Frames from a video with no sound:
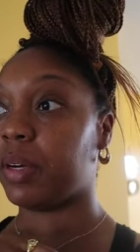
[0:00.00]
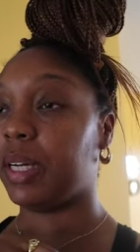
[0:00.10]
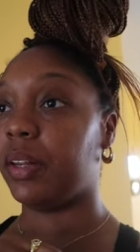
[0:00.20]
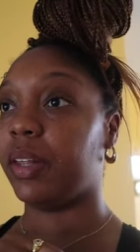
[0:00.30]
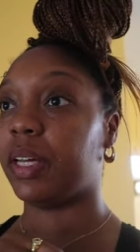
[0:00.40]

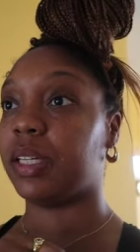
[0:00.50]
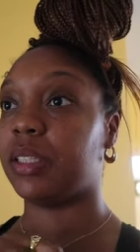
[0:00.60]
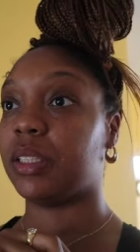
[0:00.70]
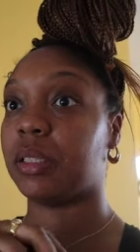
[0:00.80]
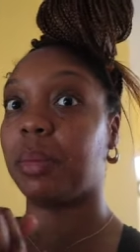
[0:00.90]
And
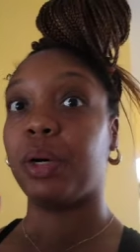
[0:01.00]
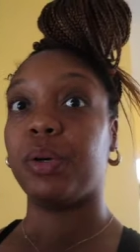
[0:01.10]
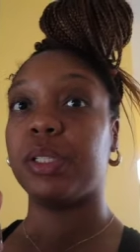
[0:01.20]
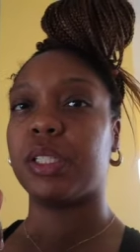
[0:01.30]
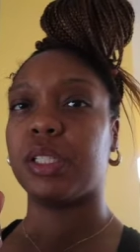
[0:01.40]
then tomorrow
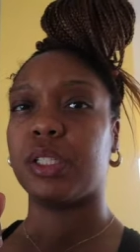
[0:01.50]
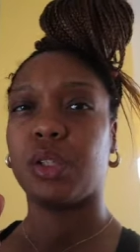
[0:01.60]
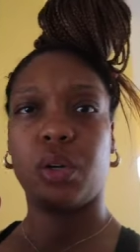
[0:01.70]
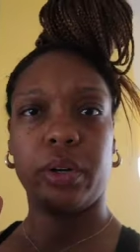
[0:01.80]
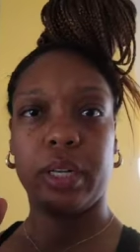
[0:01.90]
is the
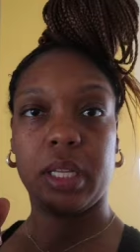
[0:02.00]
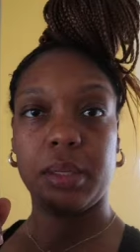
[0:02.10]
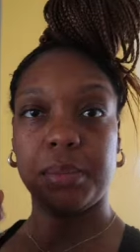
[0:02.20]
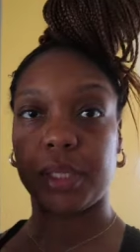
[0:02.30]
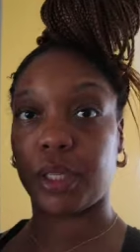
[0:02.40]
solar
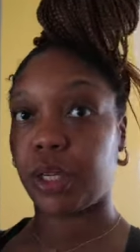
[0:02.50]
eclipse.